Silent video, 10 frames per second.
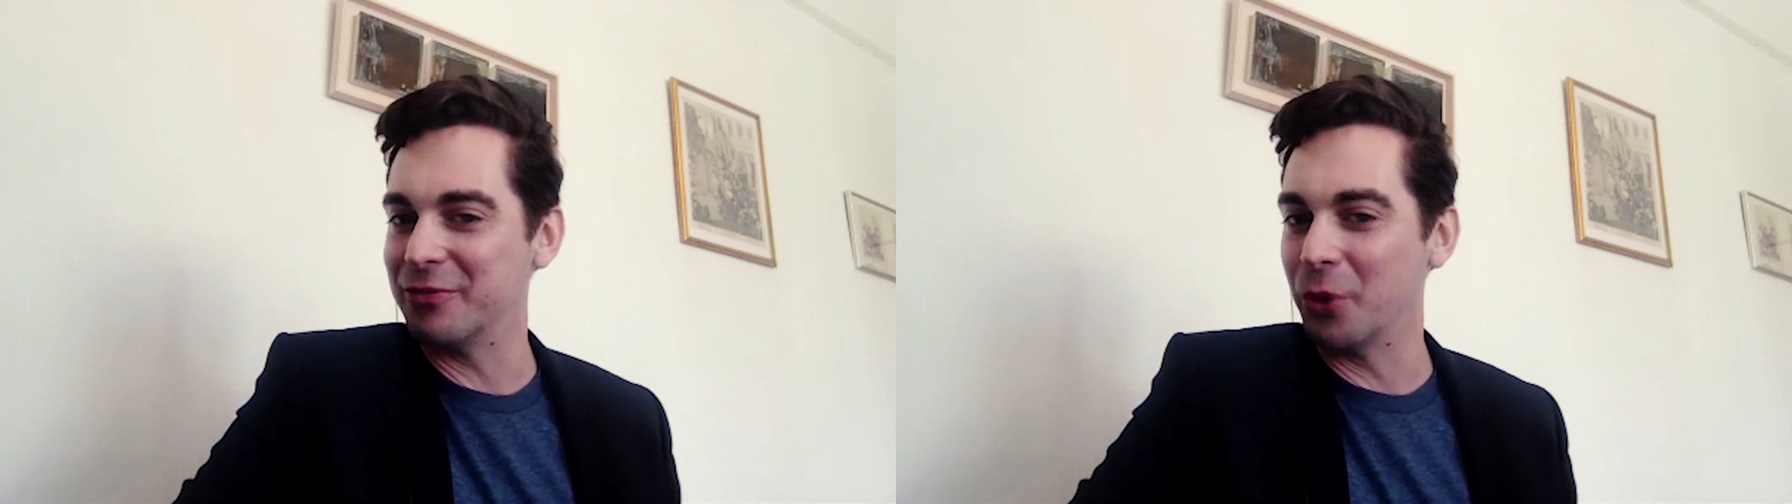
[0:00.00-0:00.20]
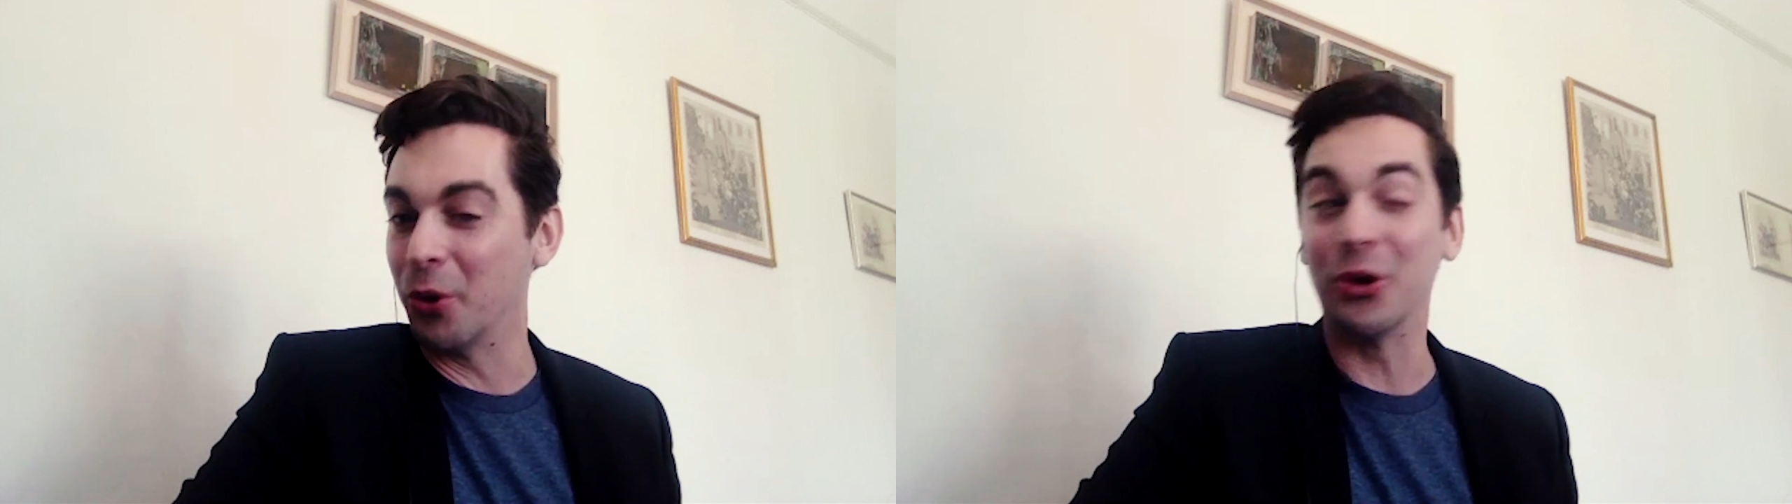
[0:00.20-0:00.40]

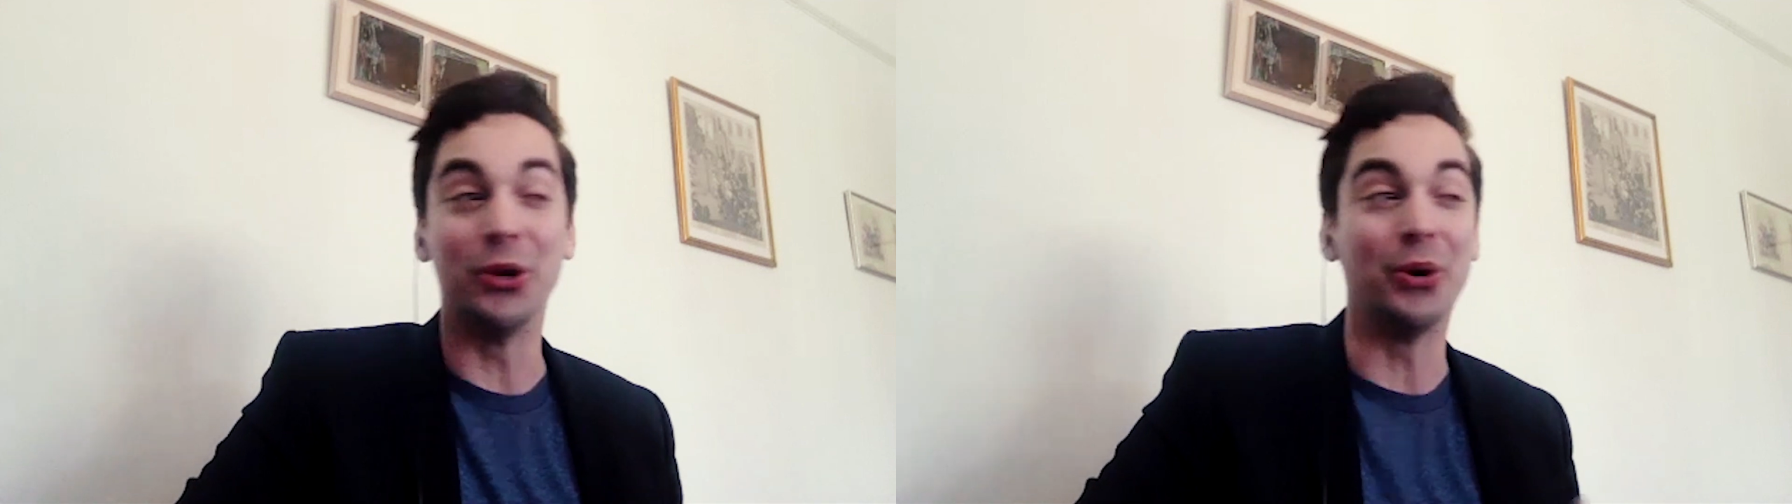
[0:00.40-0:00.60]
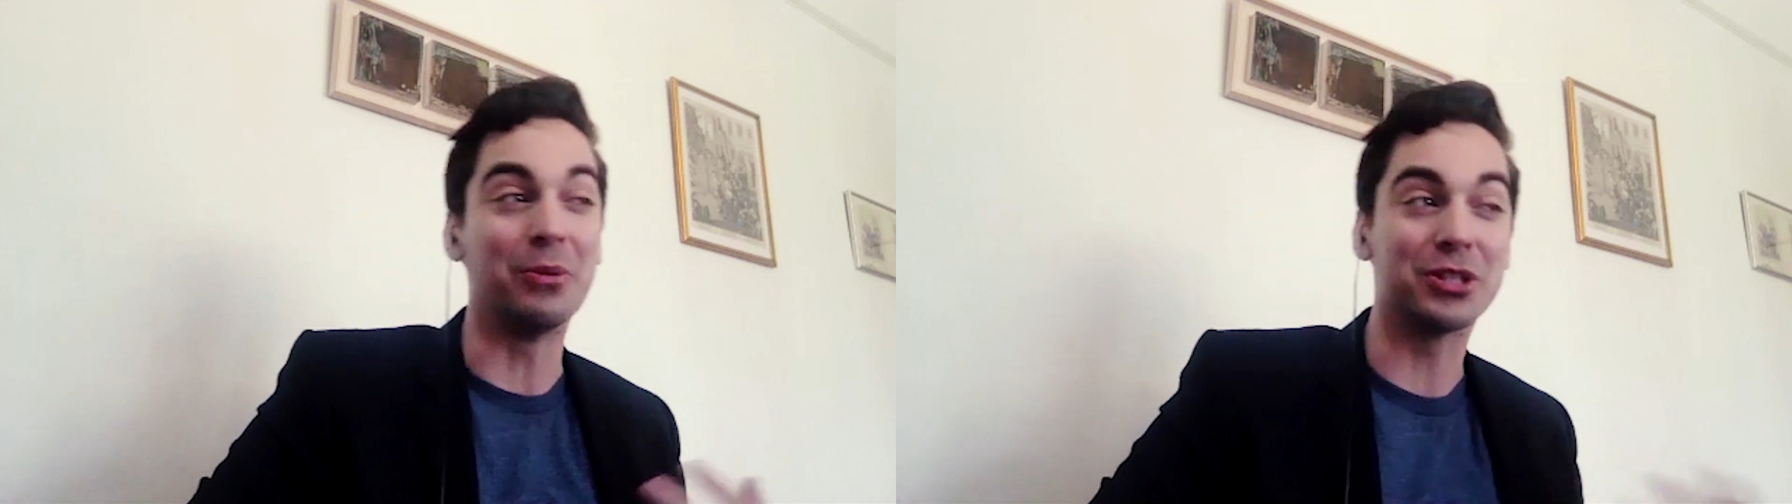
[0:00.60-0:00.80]
for,
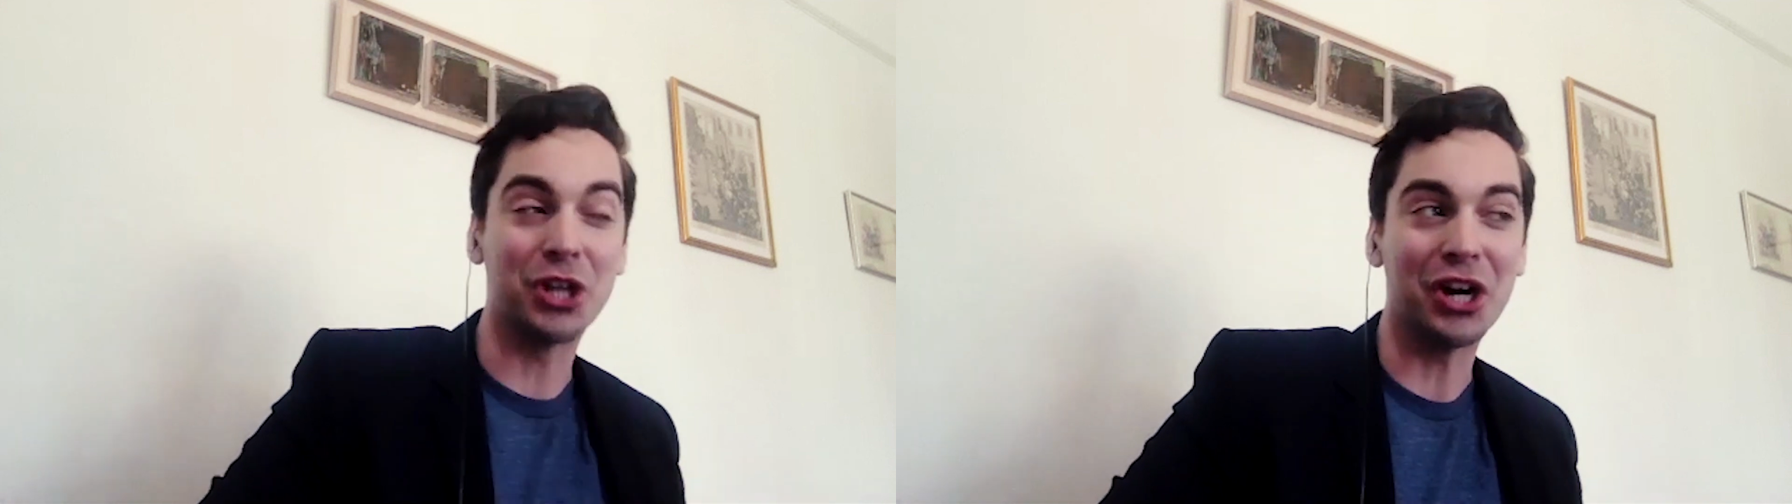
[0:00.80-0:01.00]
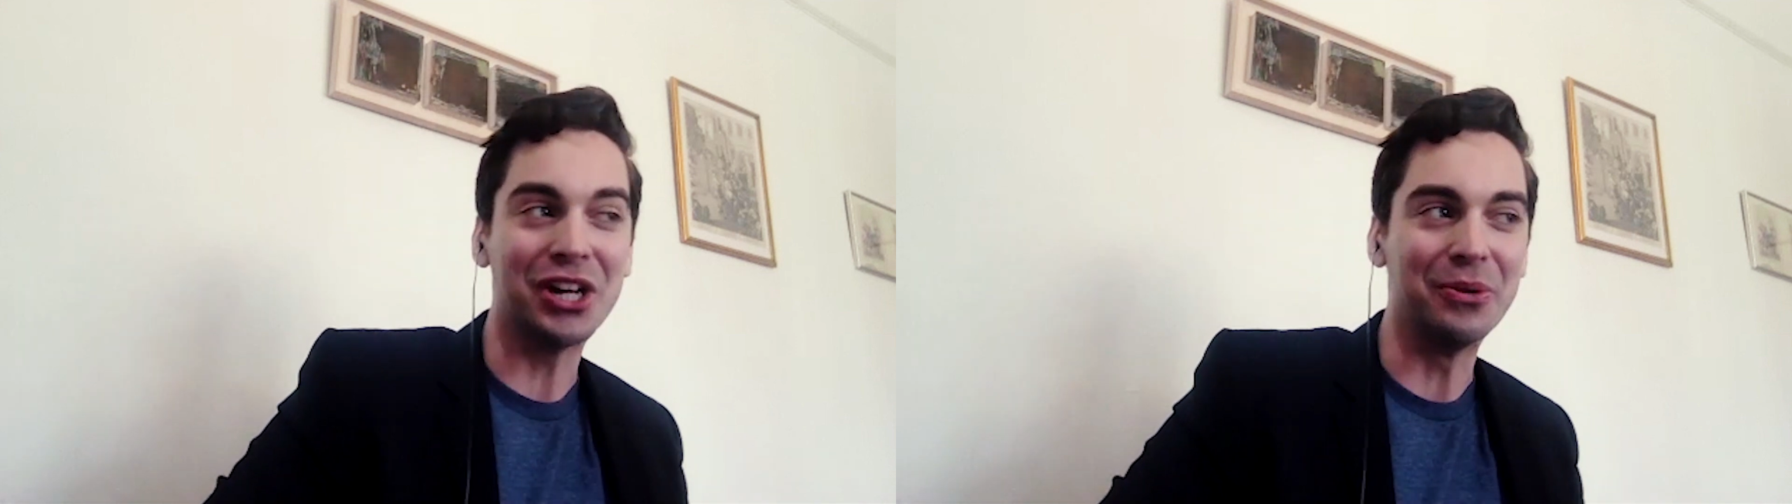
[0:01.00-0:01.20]
who I was
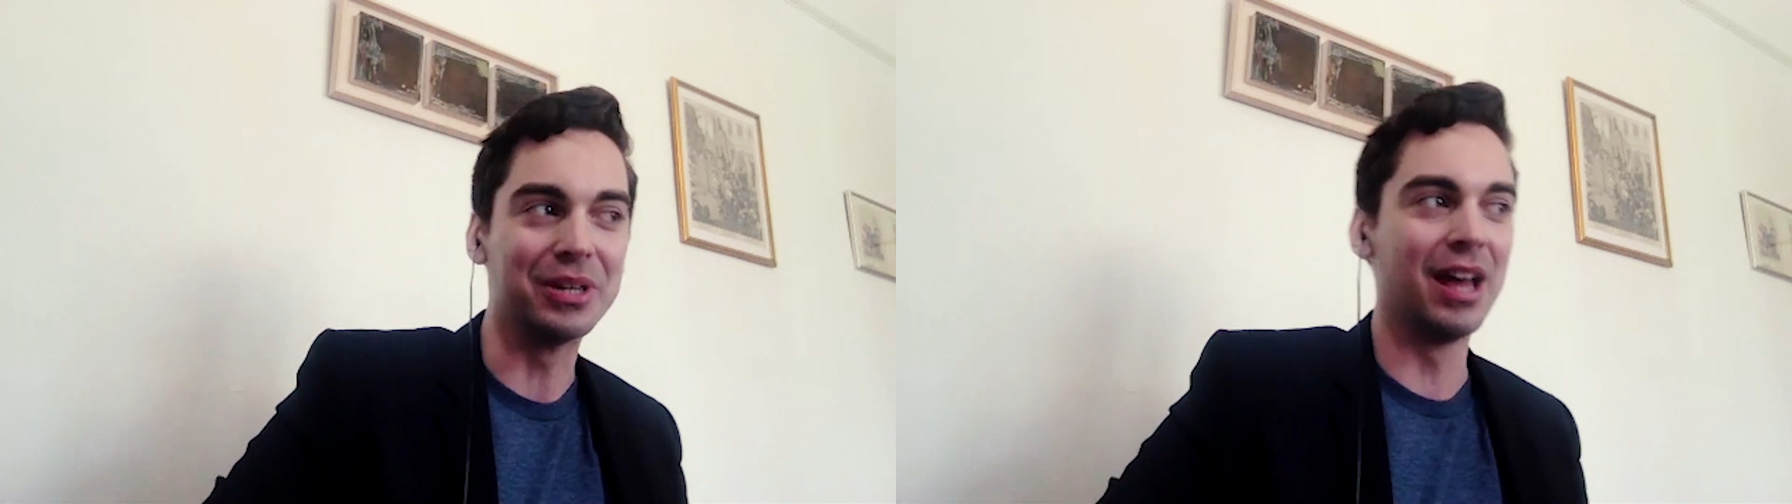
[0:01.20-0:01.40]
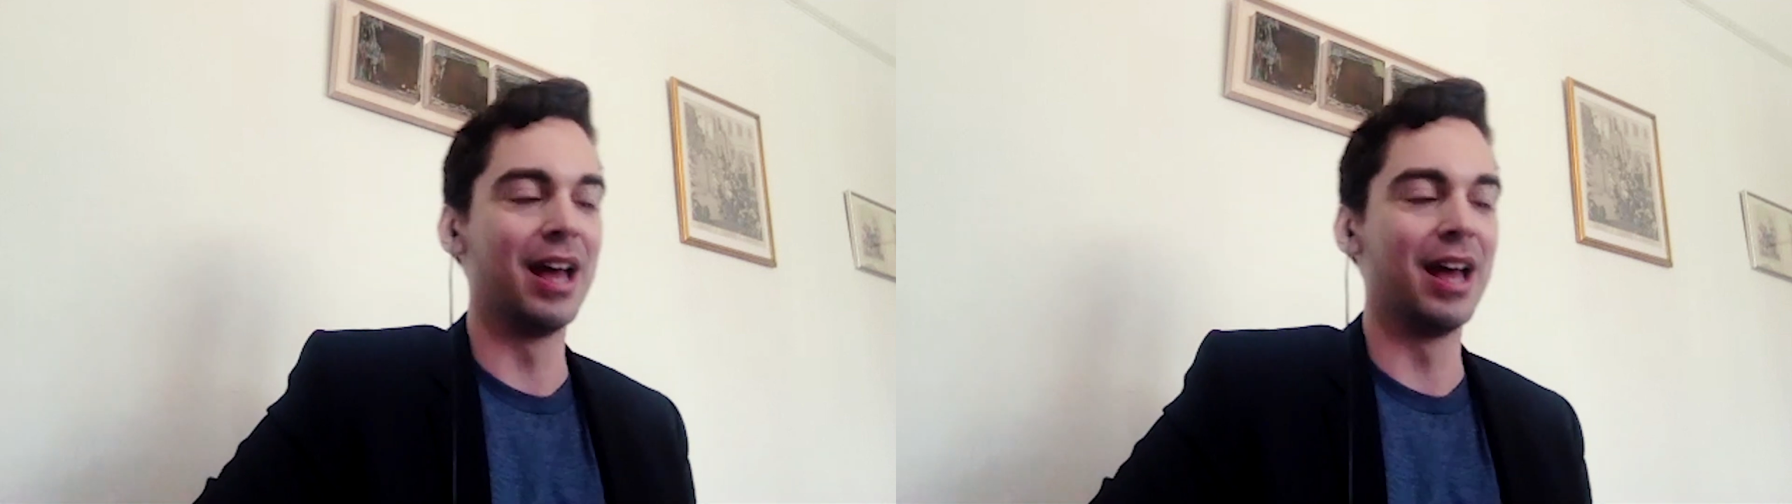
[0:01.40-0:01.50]
talking